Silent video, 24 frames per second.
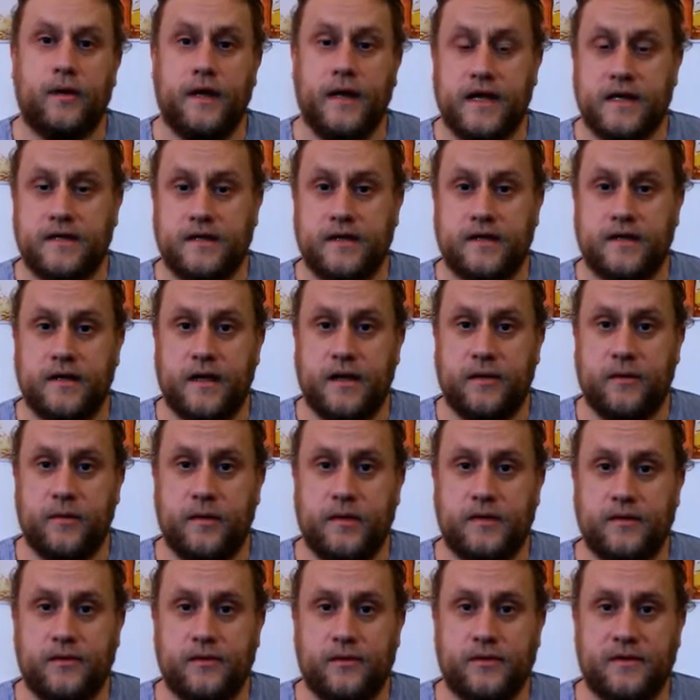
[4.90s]
yesterday we
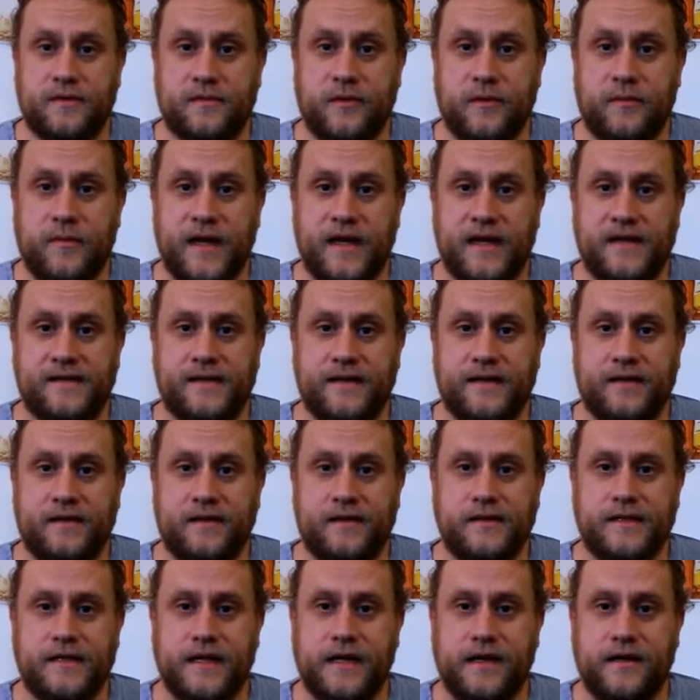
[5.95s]
saw some amazing
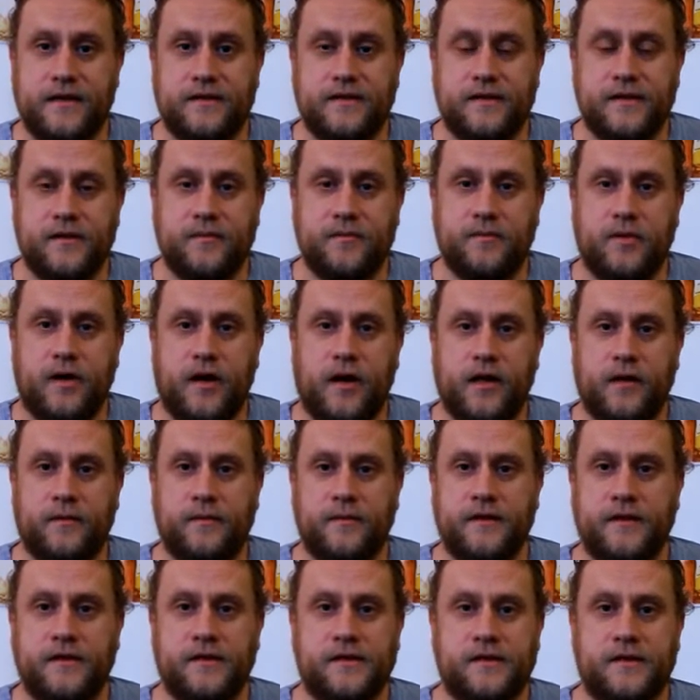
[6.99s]
scenes in
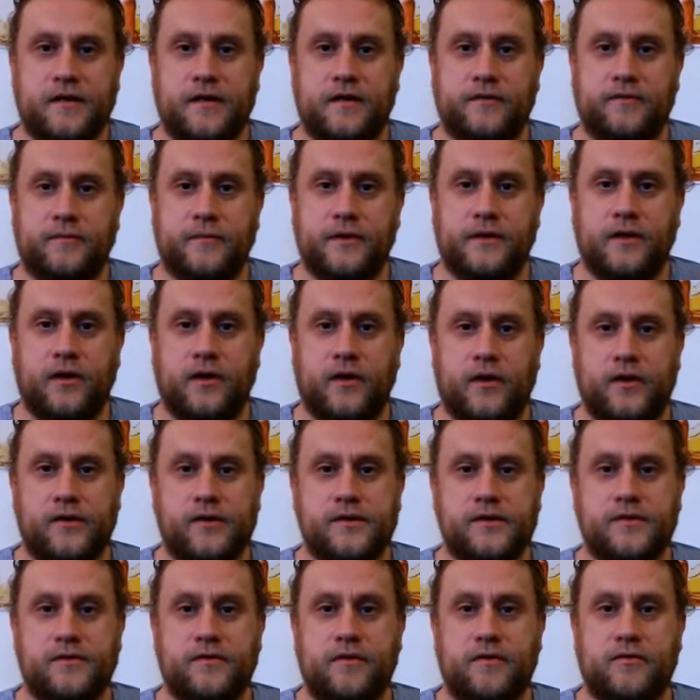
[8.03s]
Parliament as the government
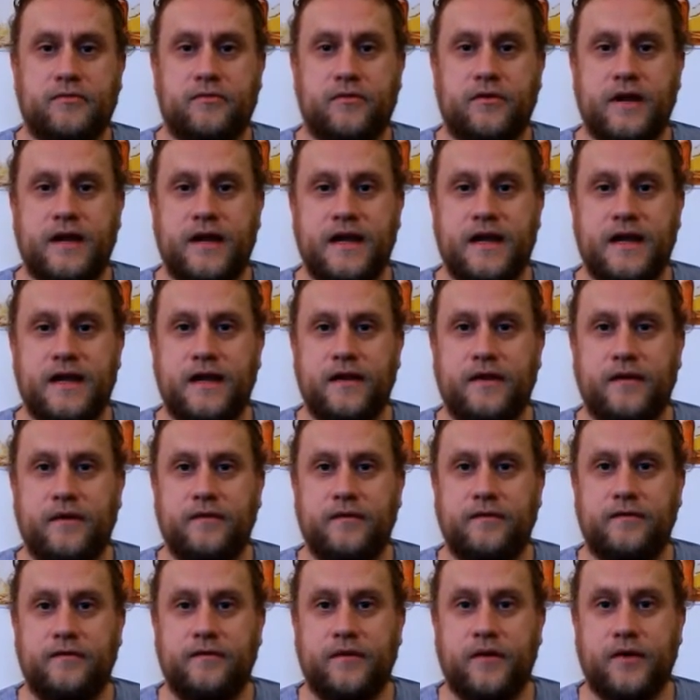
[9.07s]
lost three
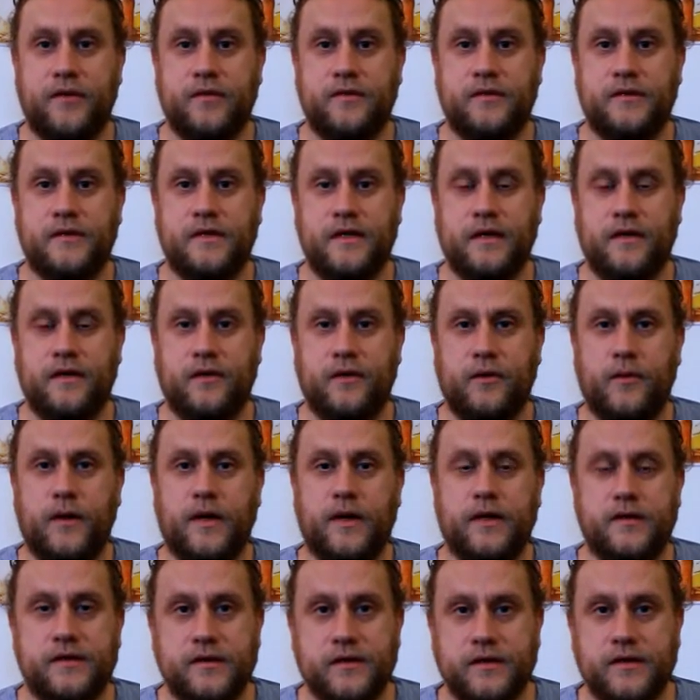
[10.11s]
votes in
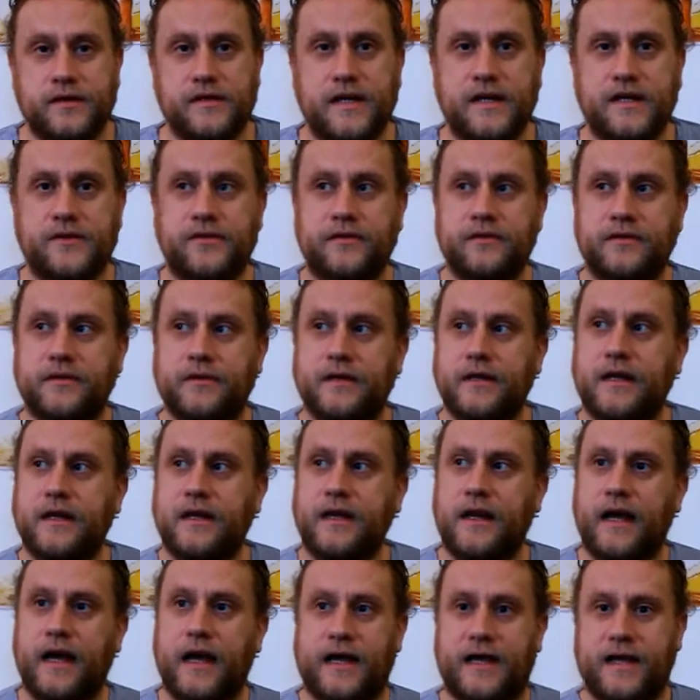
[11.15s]
quick succession,
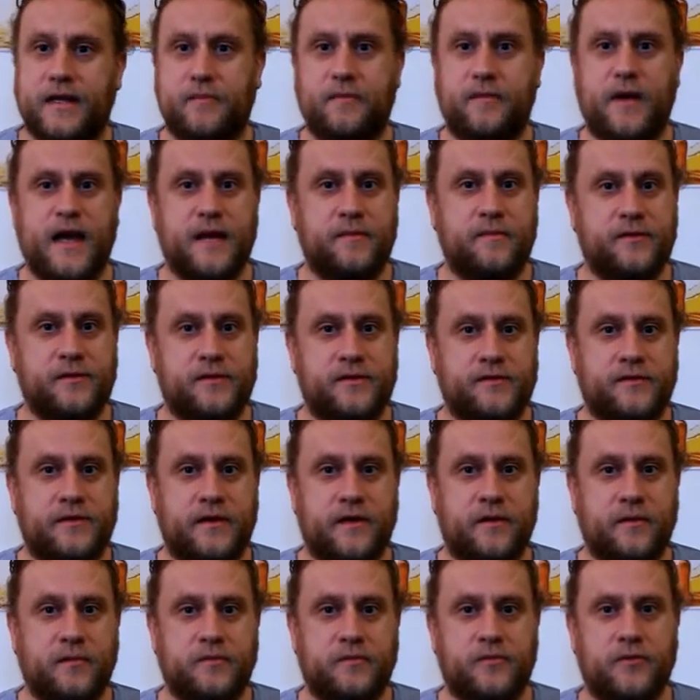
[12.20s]
and the papers are
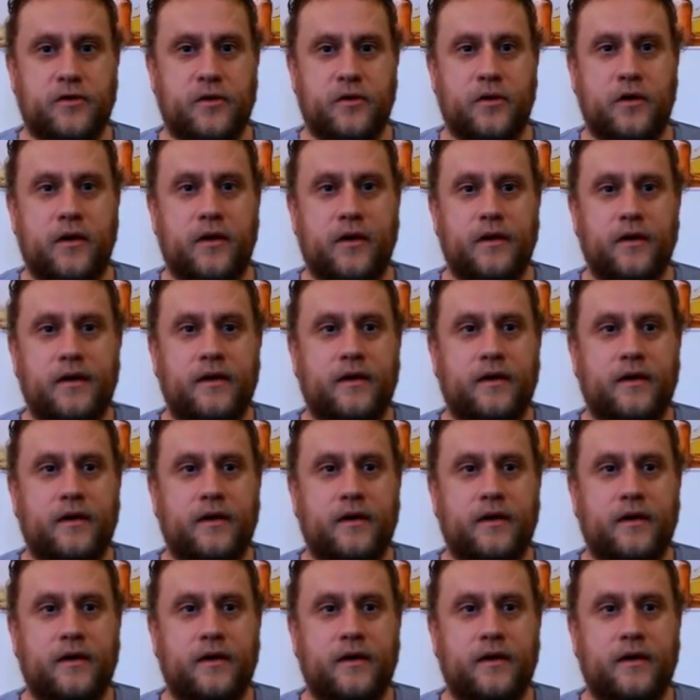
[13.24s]
in uproar.